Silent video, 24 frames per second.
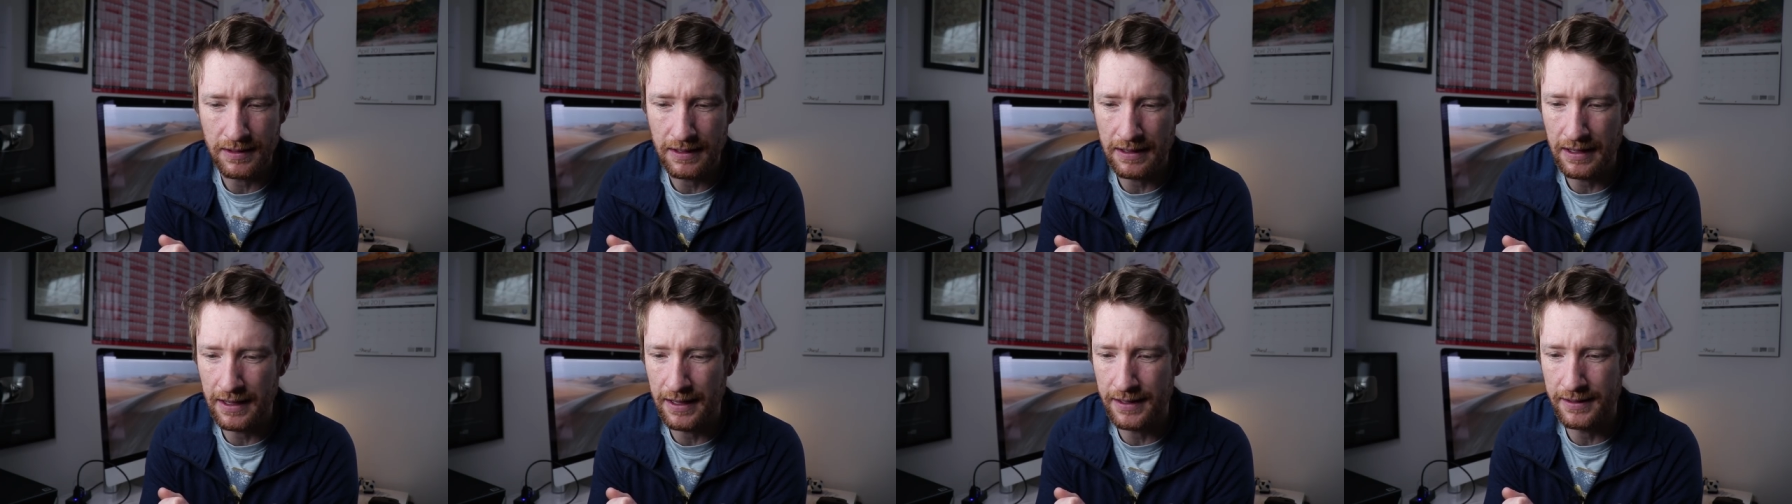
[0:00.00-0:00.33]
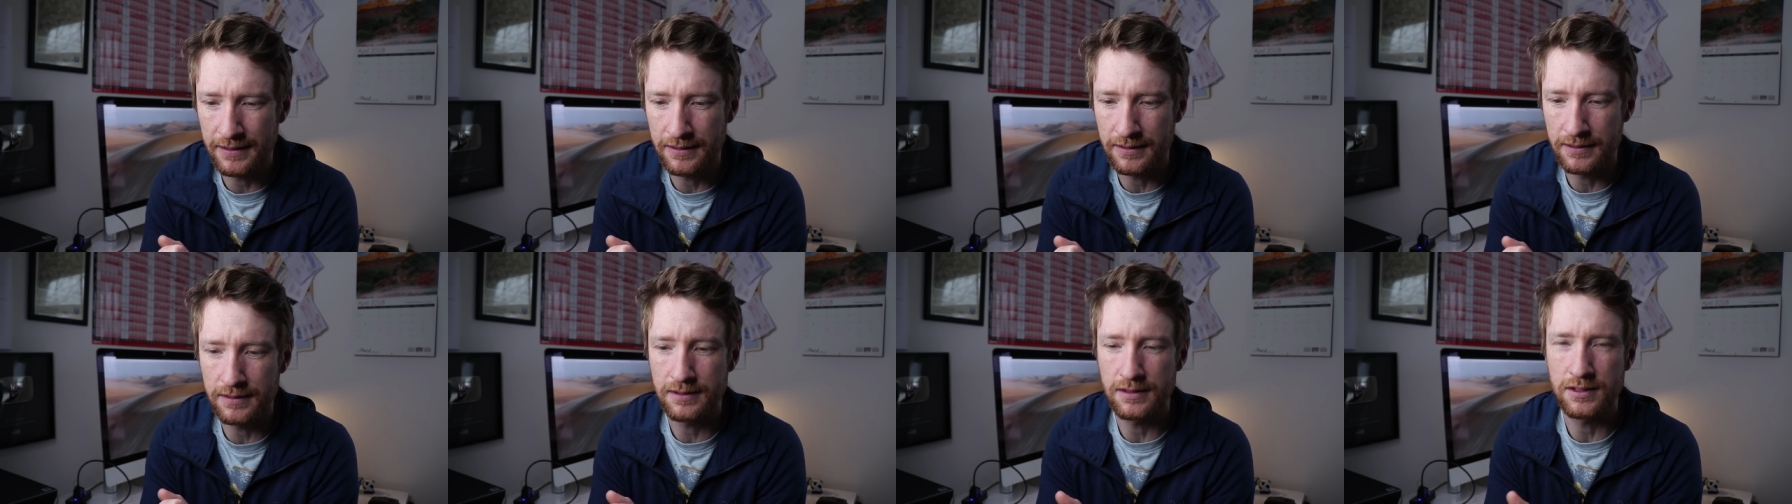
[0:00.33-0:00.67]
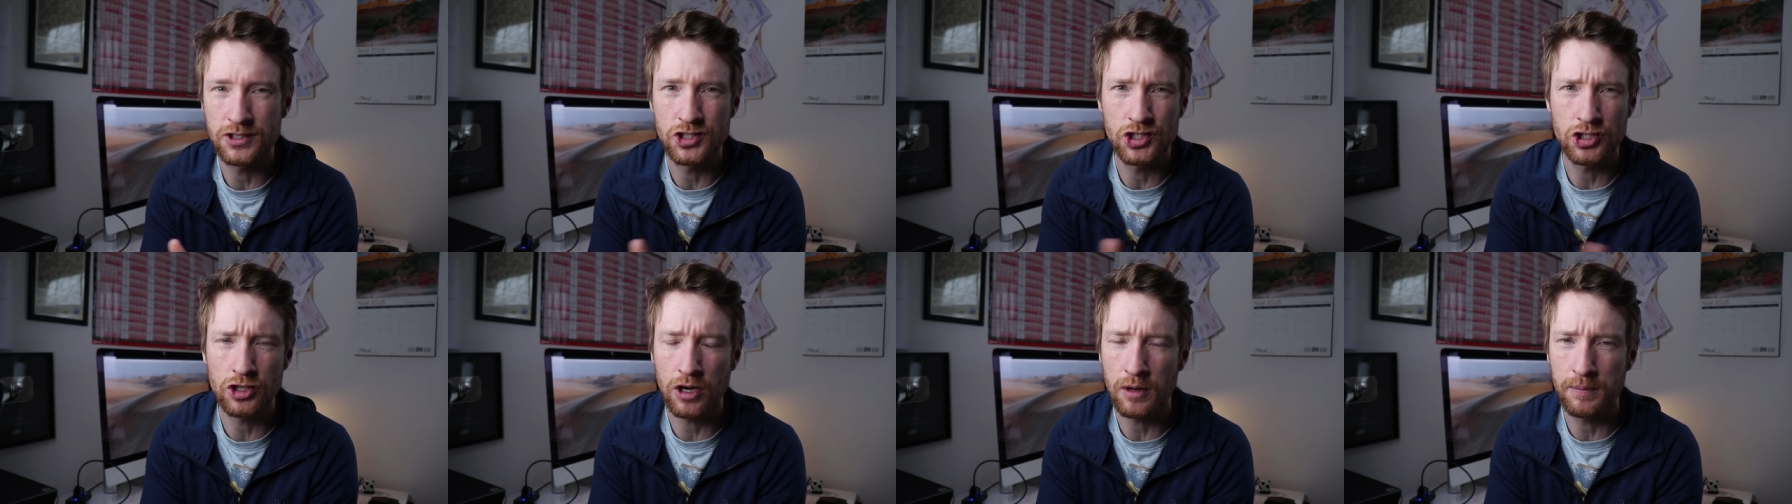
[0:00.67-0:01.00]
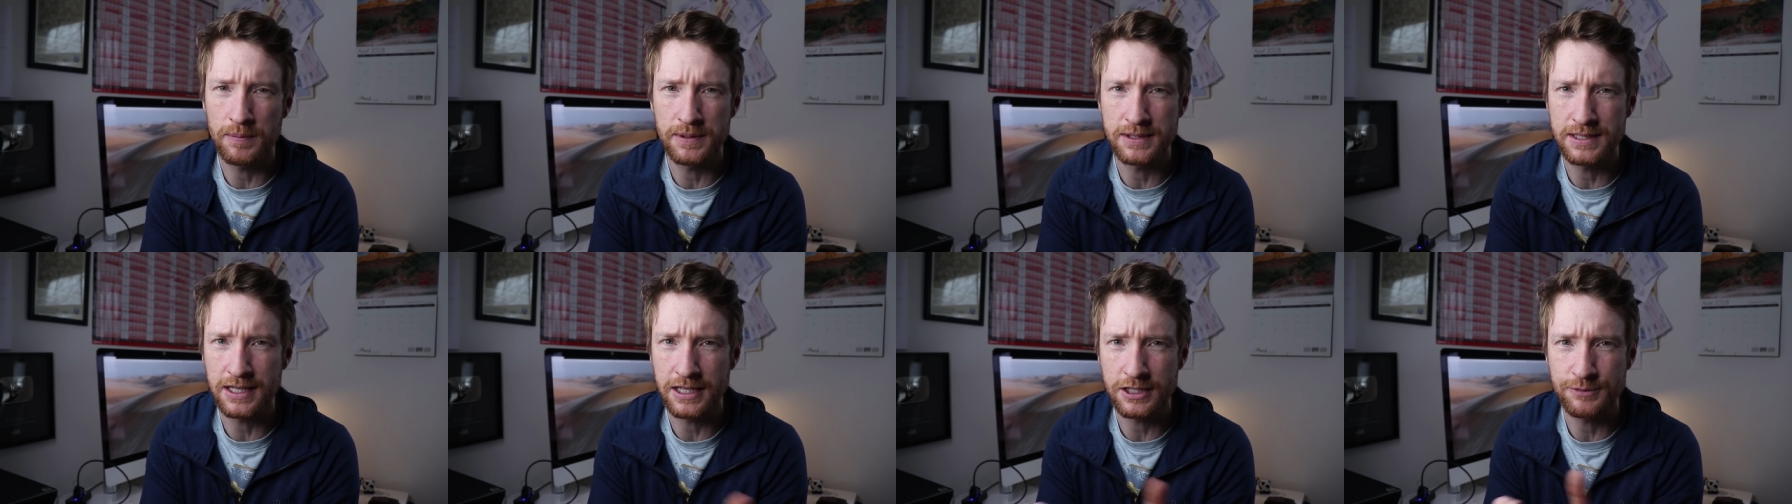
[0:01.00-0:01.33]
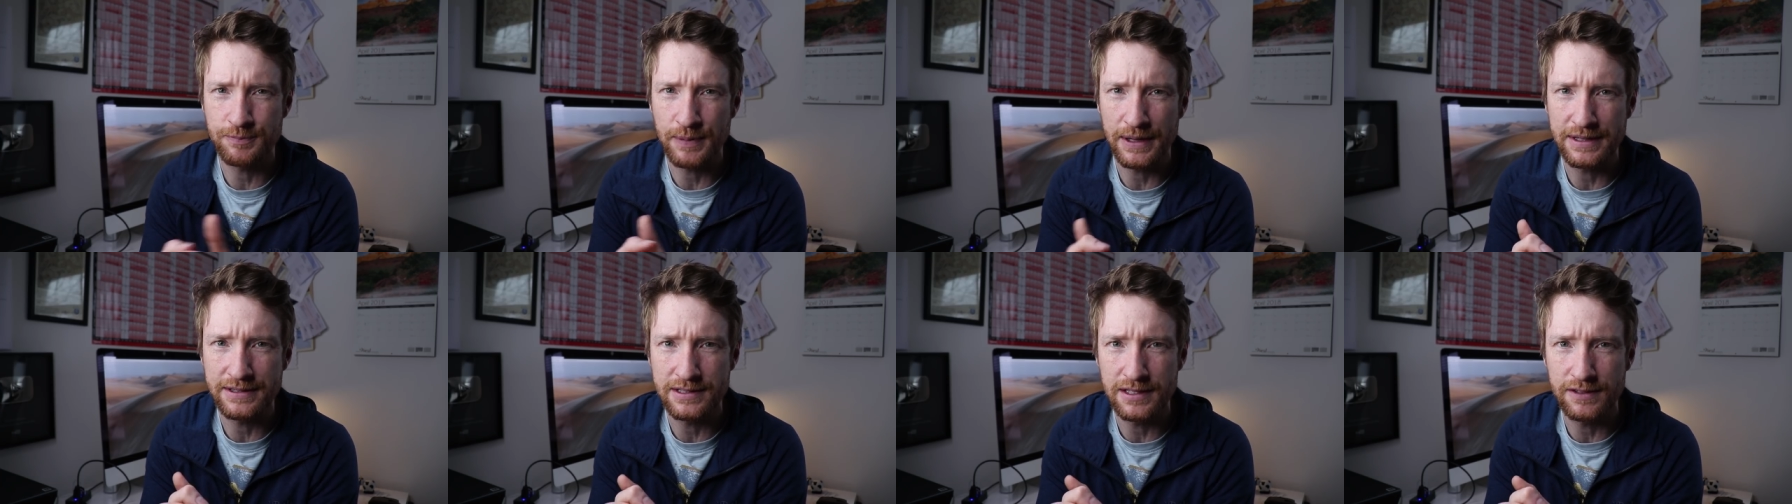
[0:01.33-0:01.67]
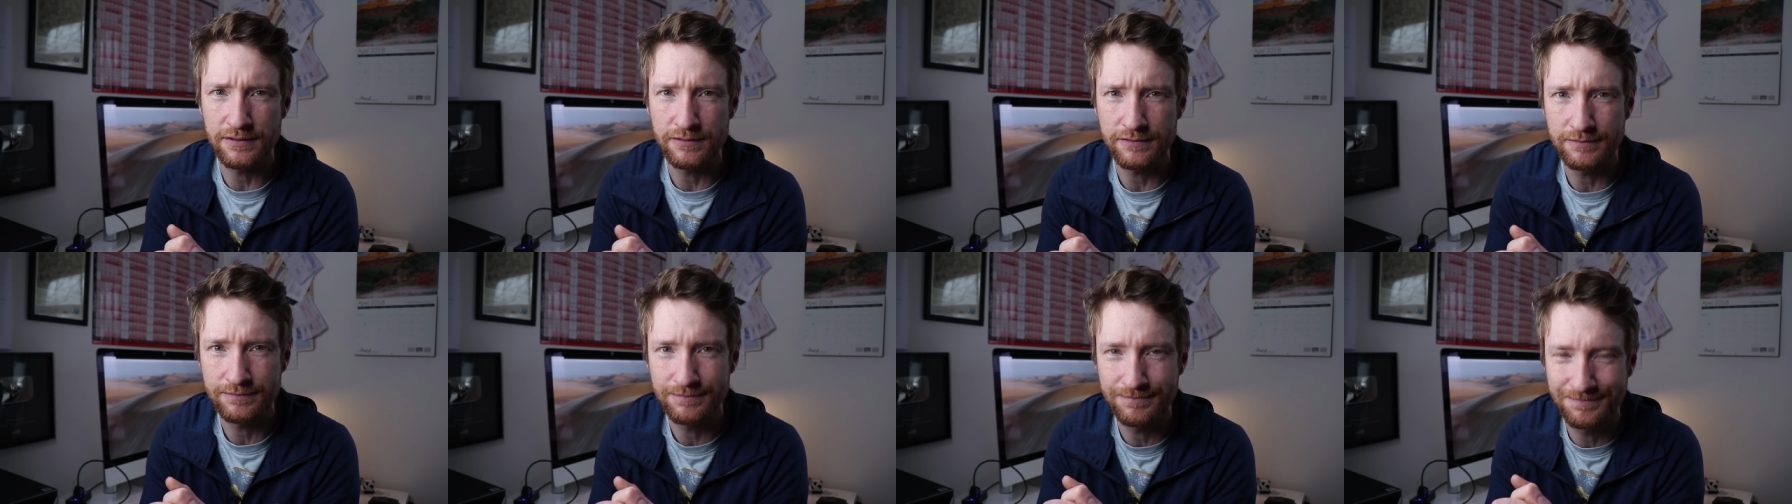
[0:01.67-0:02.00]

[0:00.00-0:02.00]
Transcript: and the shop is expensive.